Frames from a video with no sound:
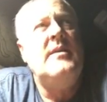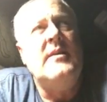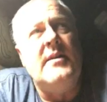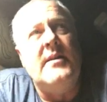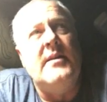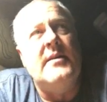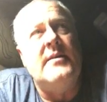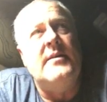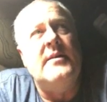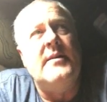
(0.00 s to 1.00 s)

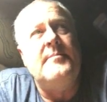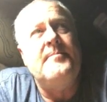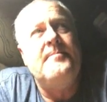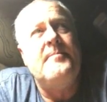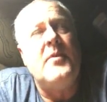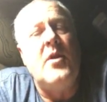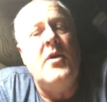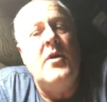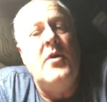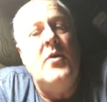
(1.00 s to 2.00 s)
And
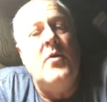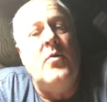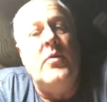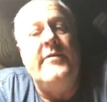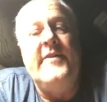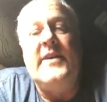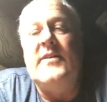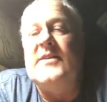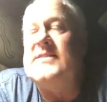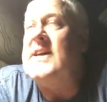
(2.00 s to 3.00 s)
we'll figure
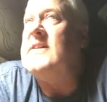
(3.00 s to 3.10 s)
this out